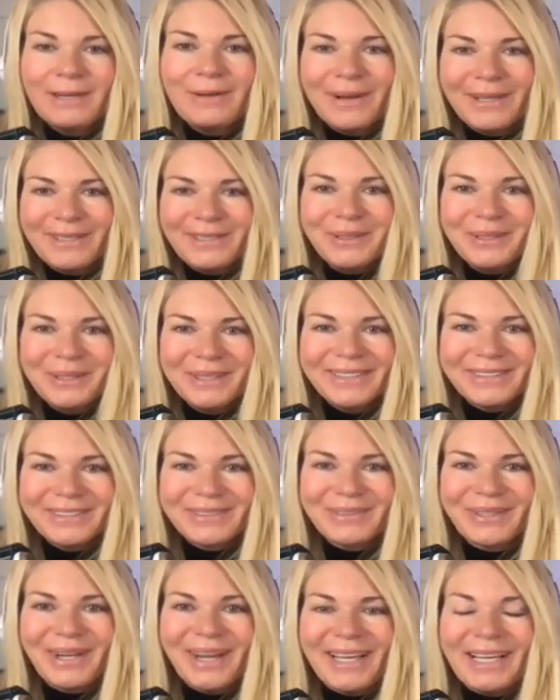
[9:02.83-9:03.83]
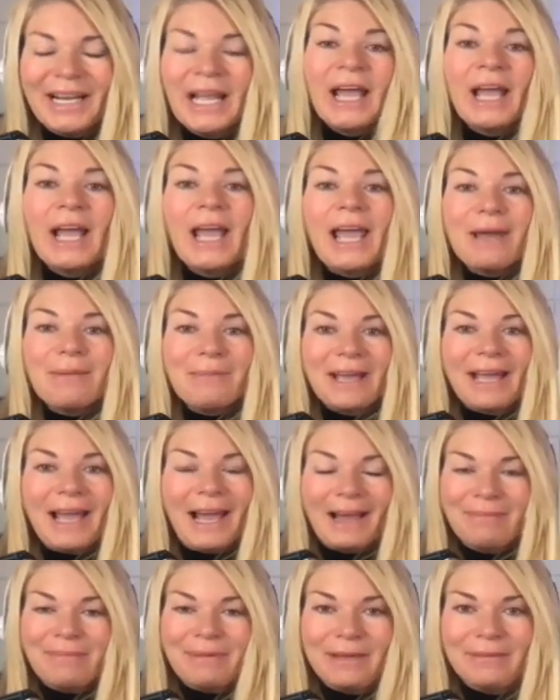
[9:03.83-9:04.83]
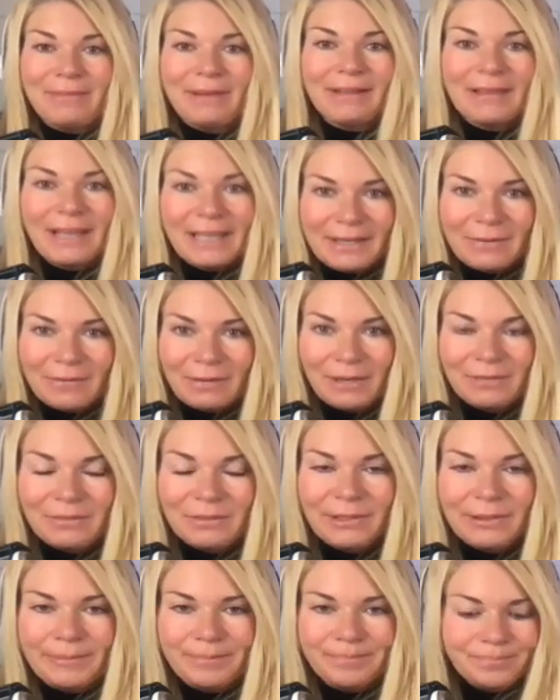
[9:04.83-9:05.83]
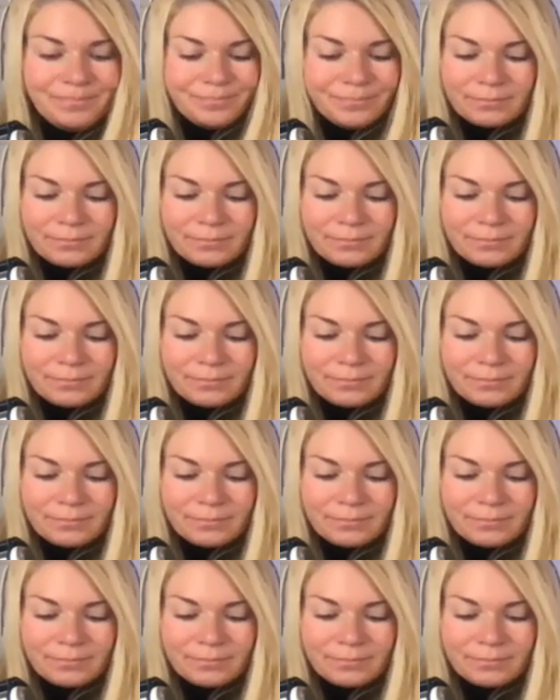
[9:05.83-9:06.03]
Am I doing this right? Am I happy? Am I liking what I'm doing?